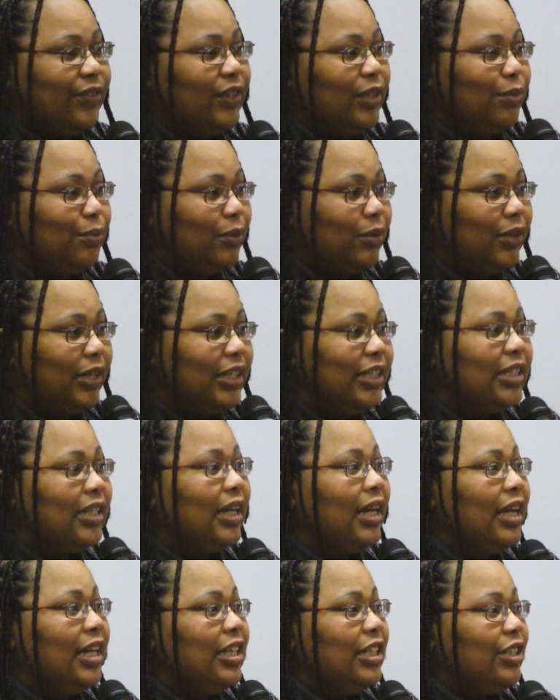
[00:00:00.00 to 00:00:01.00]
for the boys,
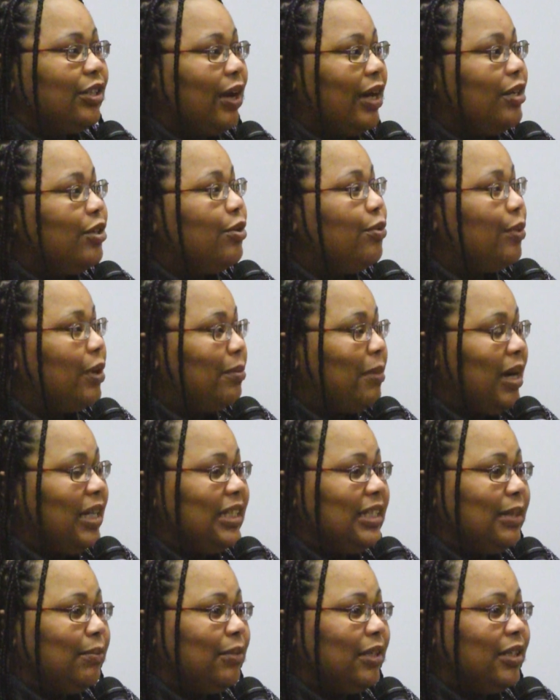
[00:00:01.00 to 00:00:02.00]
so I knew where my
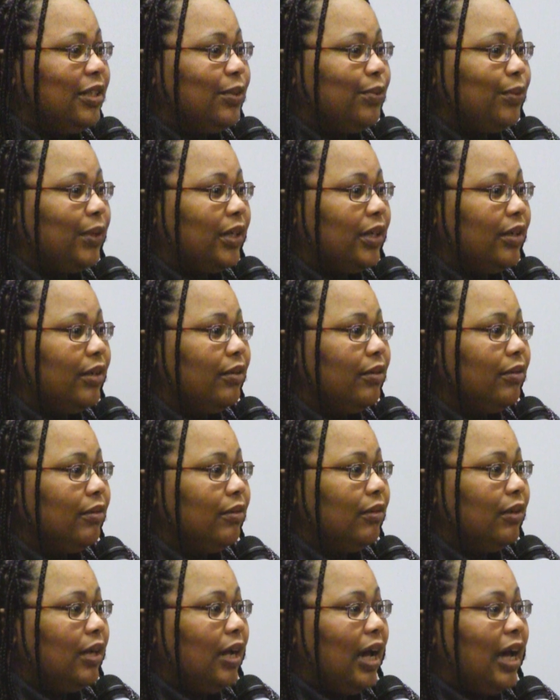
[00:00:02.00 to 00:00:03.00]
siblings were.
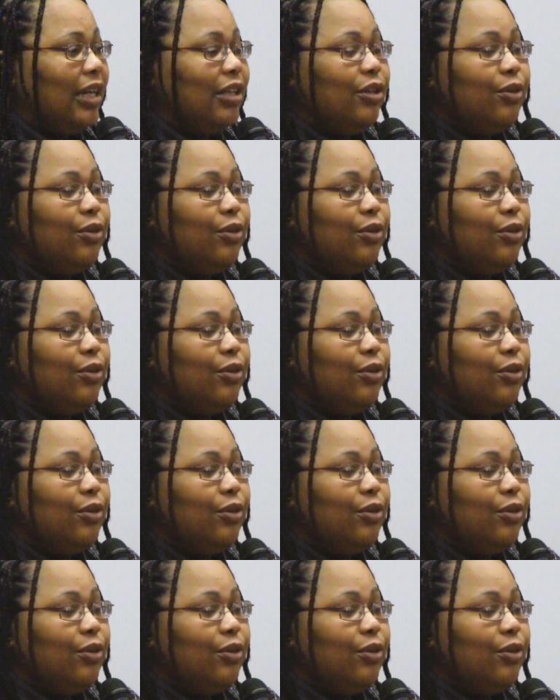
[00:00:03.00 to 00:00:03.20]
I